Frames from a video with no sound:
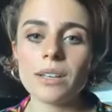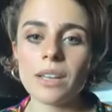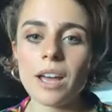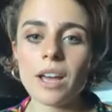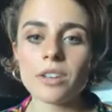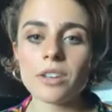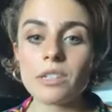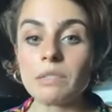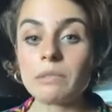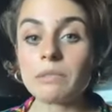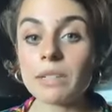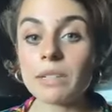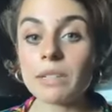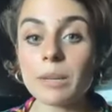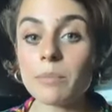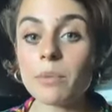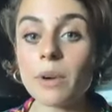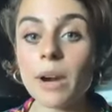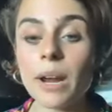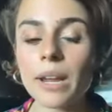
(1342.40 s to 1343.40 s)
to
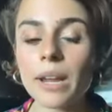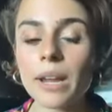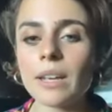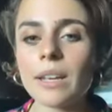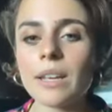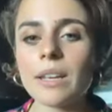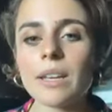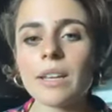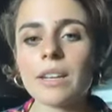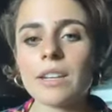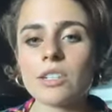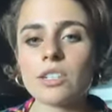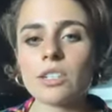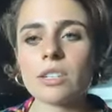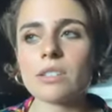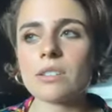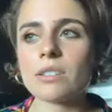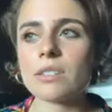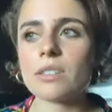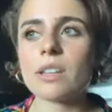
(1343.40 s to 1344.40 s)
really brighten it. And
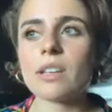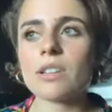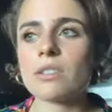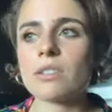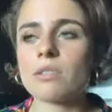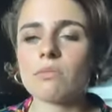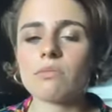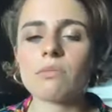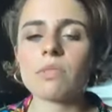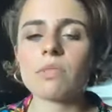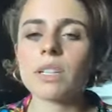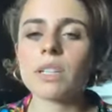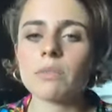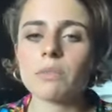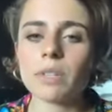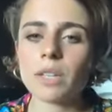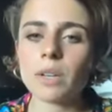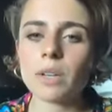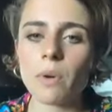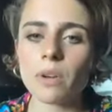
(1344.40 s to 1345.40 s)
it's really,
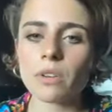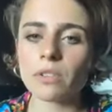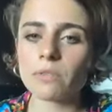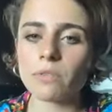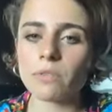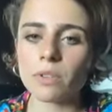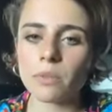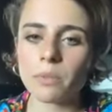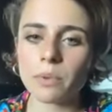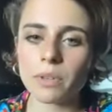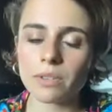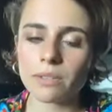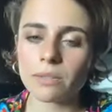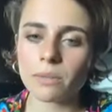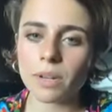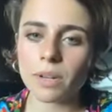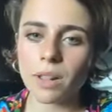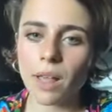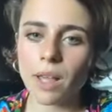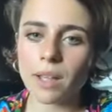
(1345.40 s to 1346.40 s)
really wonderful with the
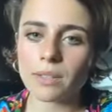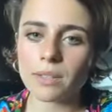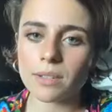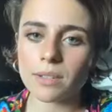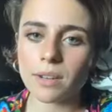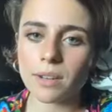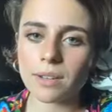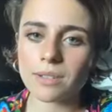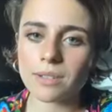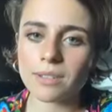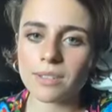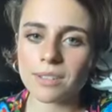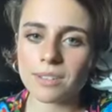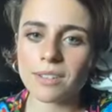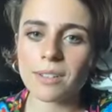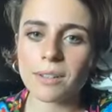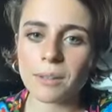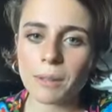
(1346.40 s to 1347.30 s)
raclette sticks.